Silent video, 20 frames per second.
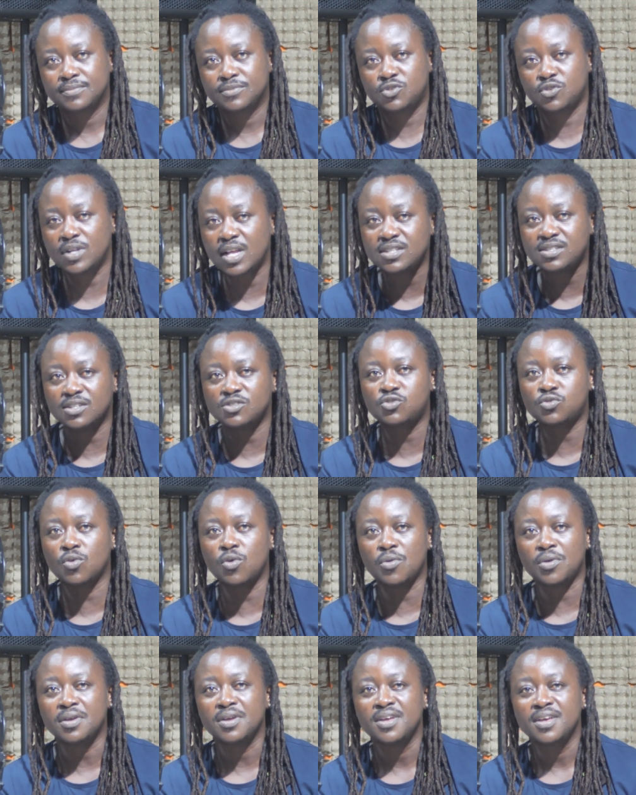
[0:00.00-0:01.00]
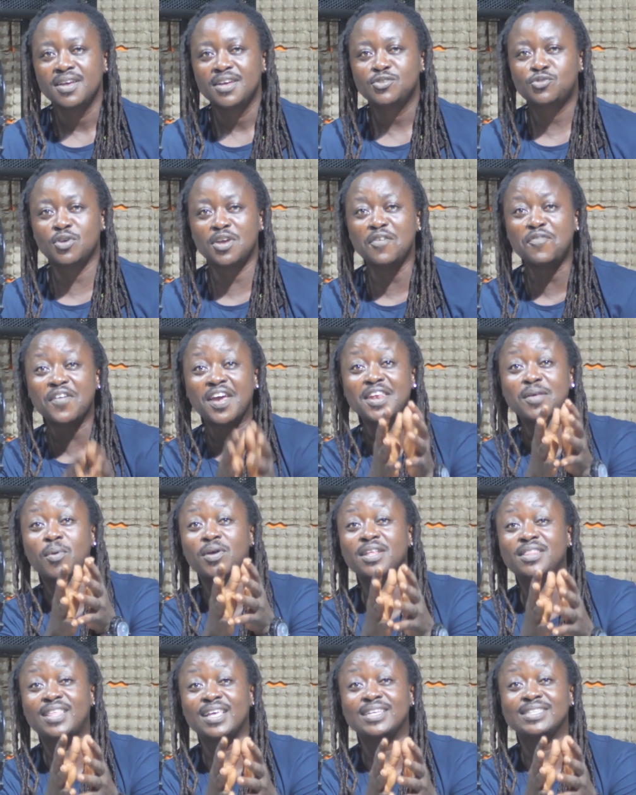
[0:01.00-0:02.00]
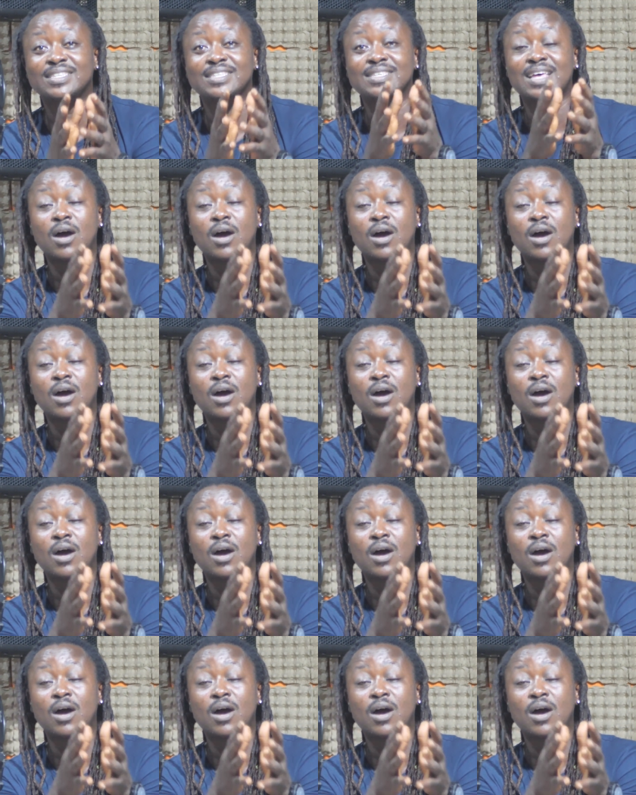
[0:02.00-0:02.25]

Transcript: So that's the story. So if anybody thinks he's